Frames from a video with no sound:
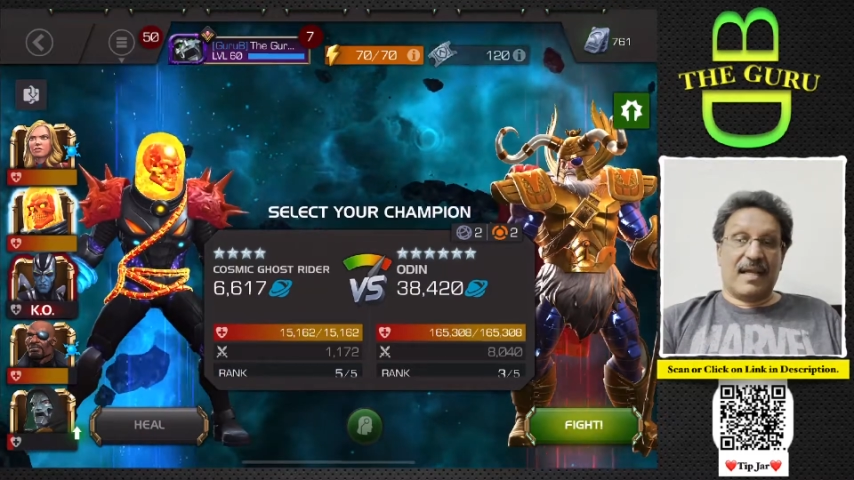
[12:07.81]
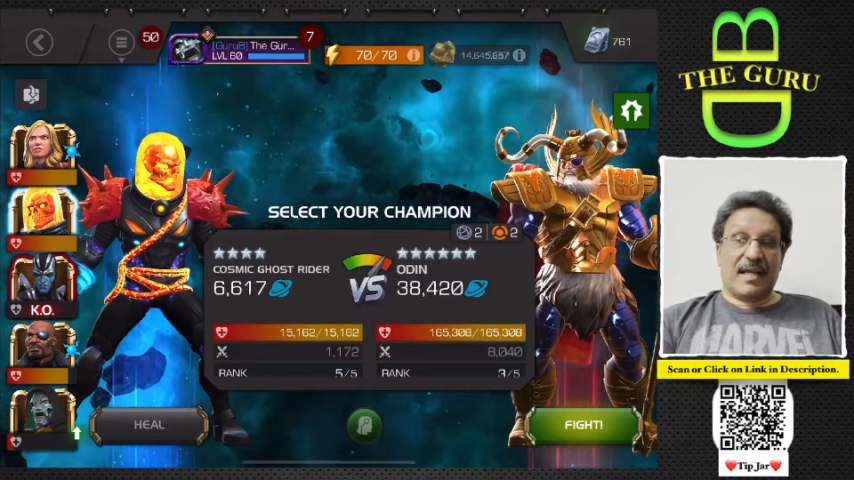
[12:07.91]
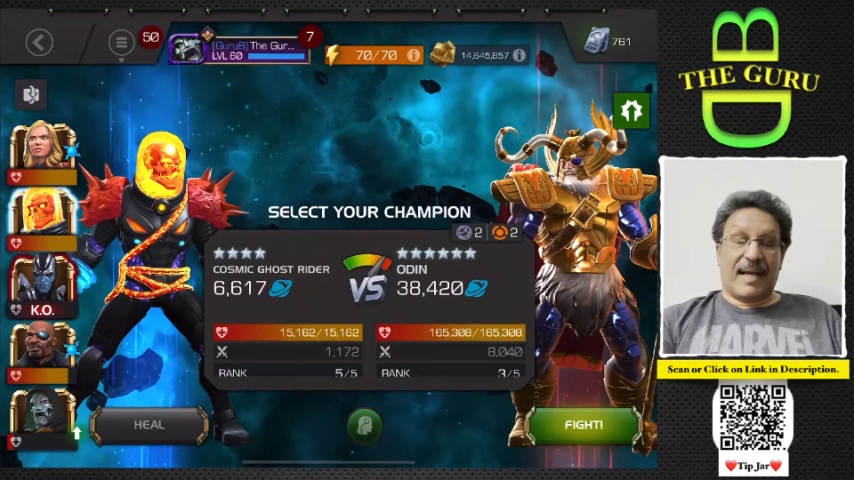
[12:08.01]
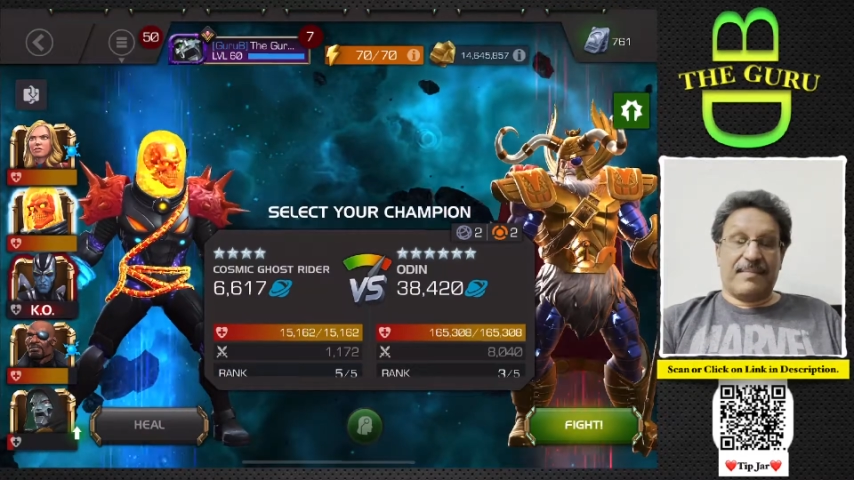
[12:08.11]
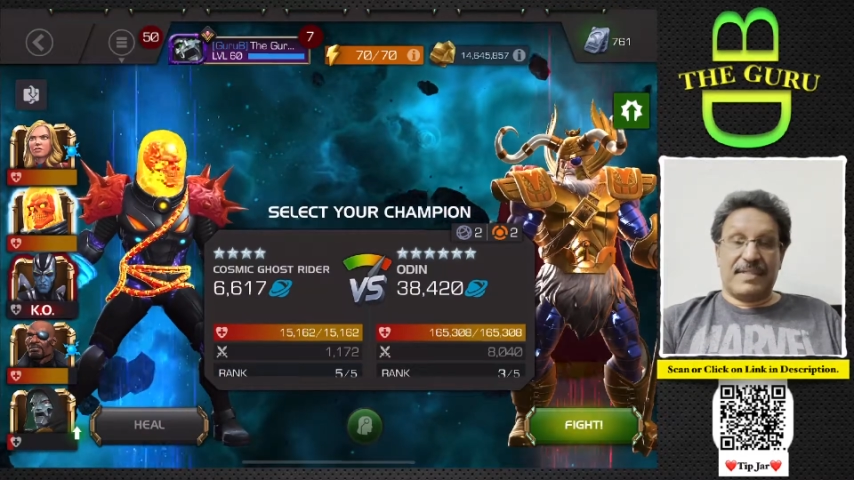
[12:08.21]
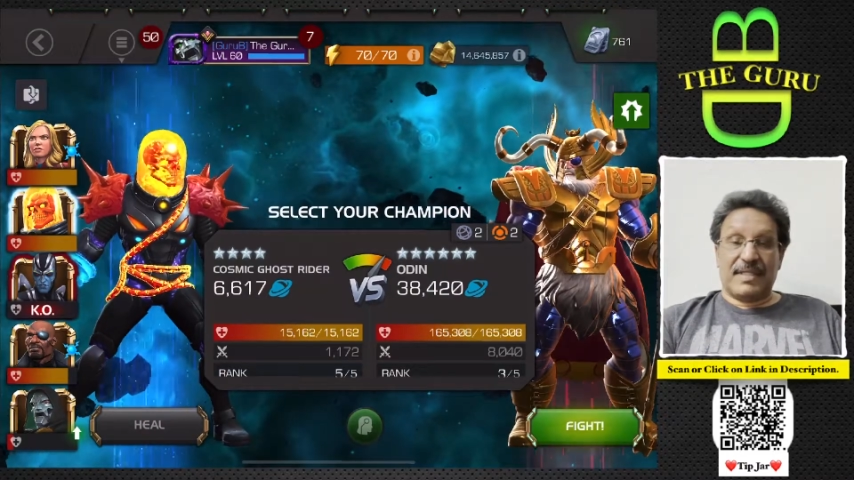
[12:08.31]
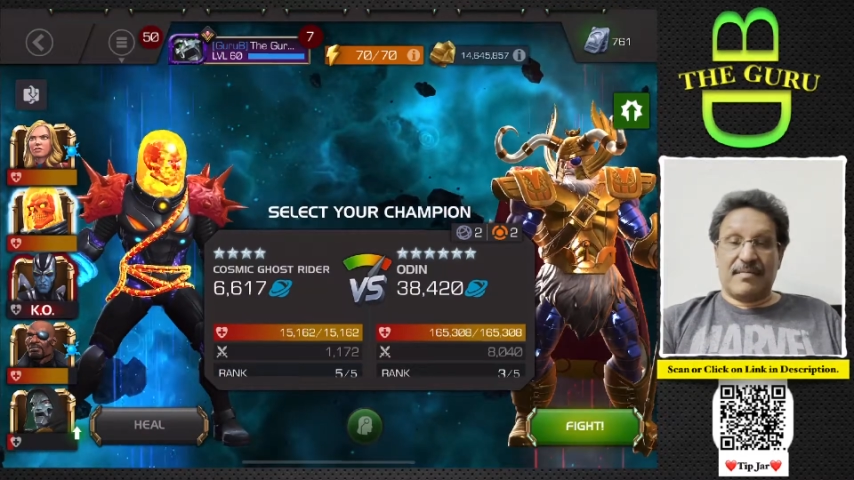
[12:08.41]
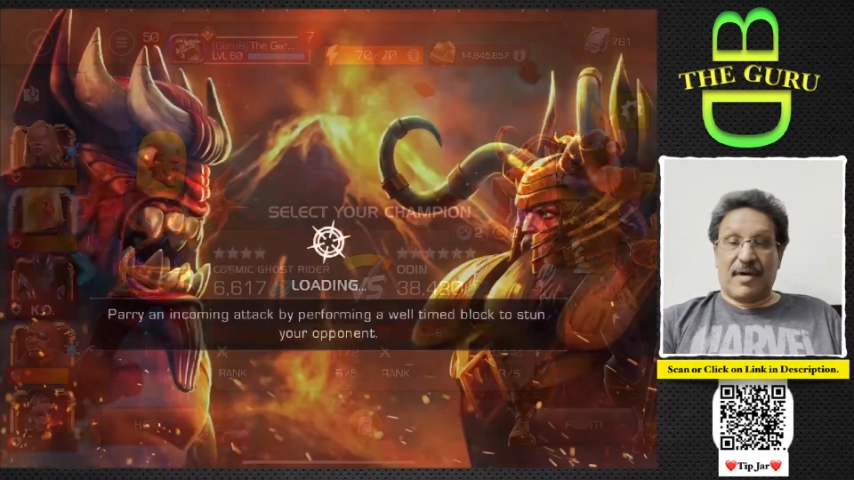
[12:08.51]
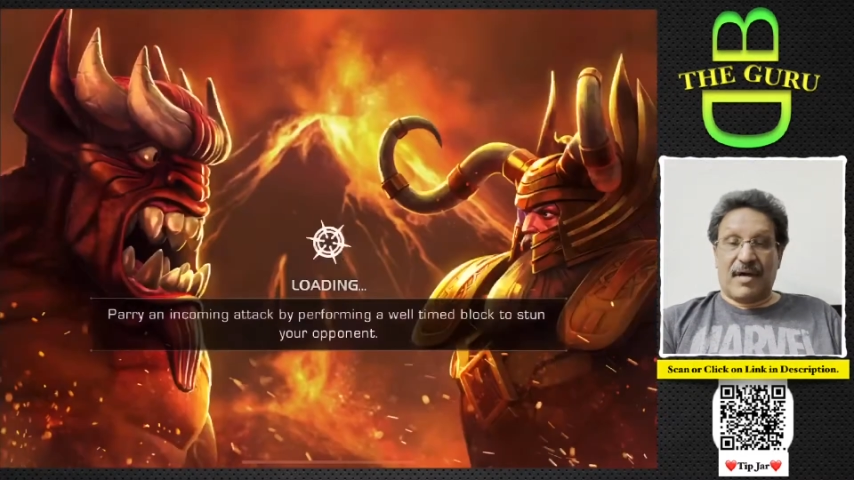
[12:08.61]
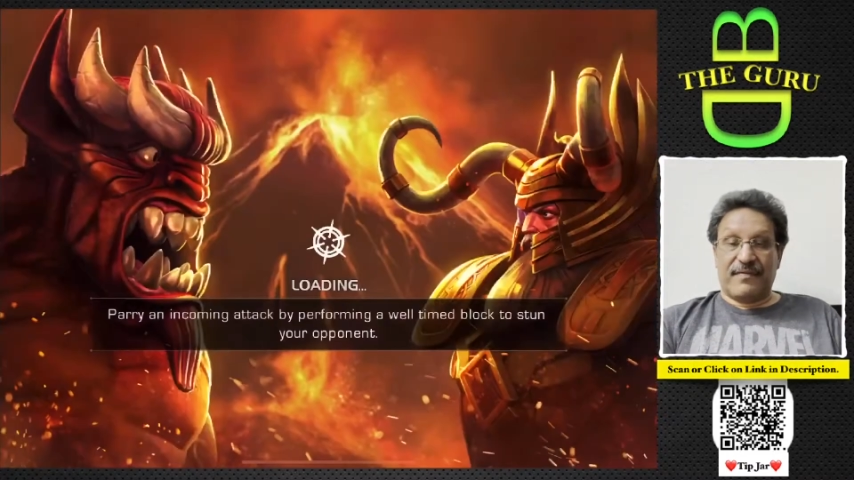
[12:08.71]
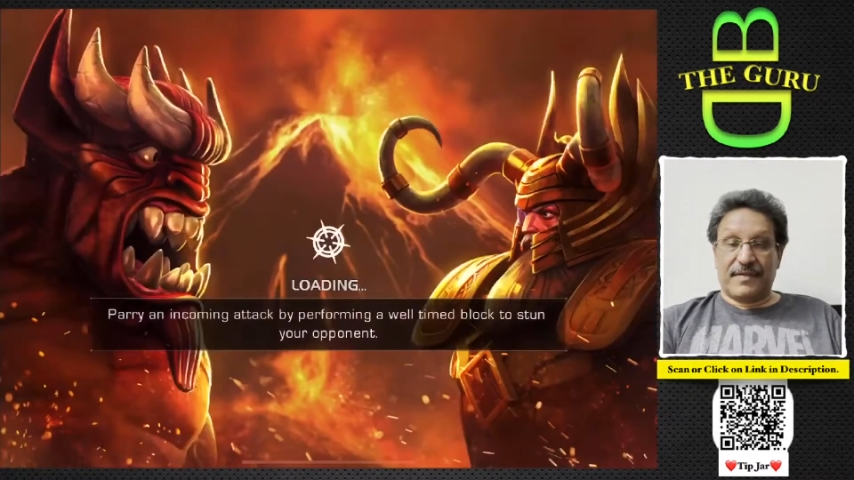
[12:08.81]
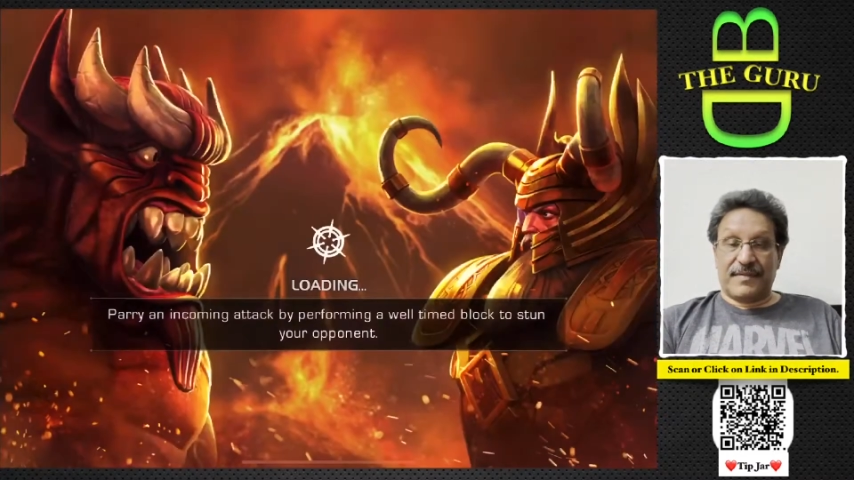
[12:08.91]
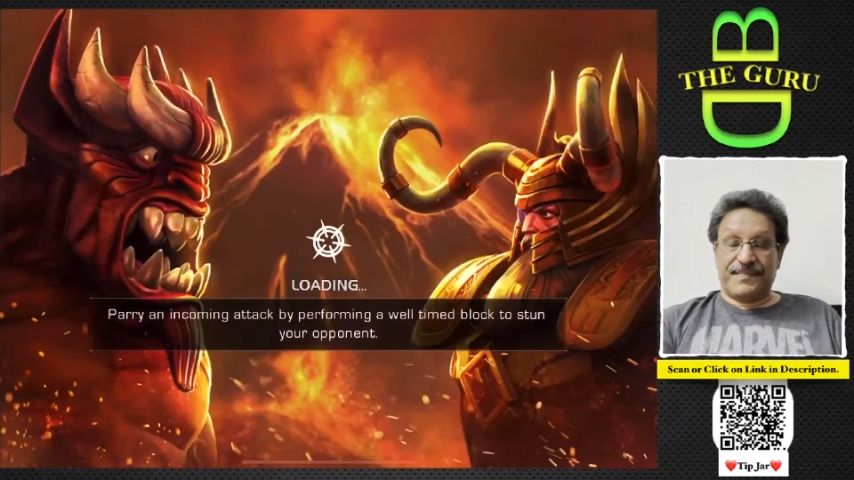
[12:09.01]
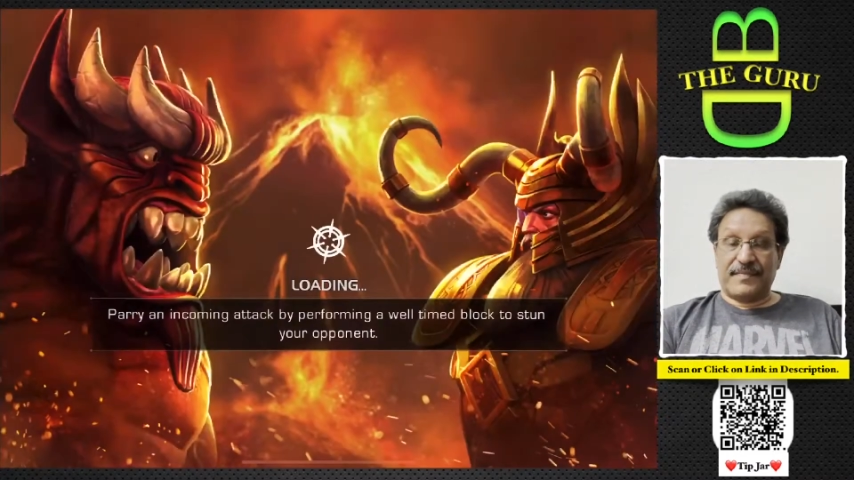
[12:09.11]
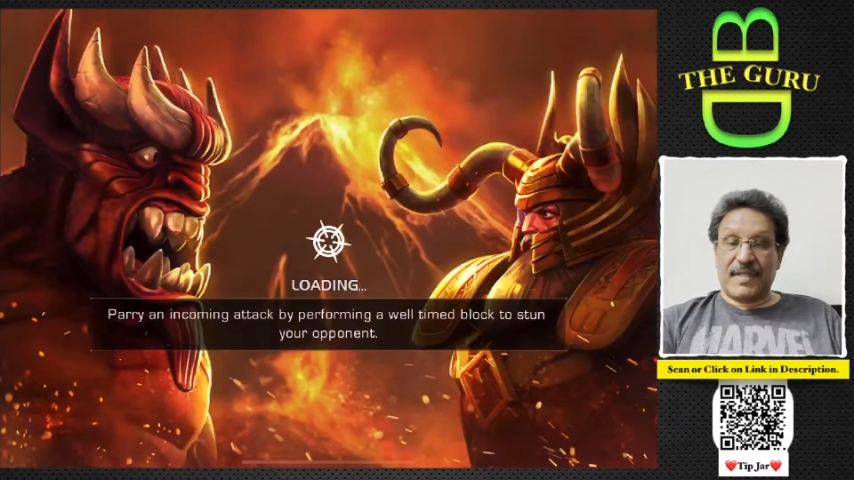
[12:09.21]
Captain Marvel.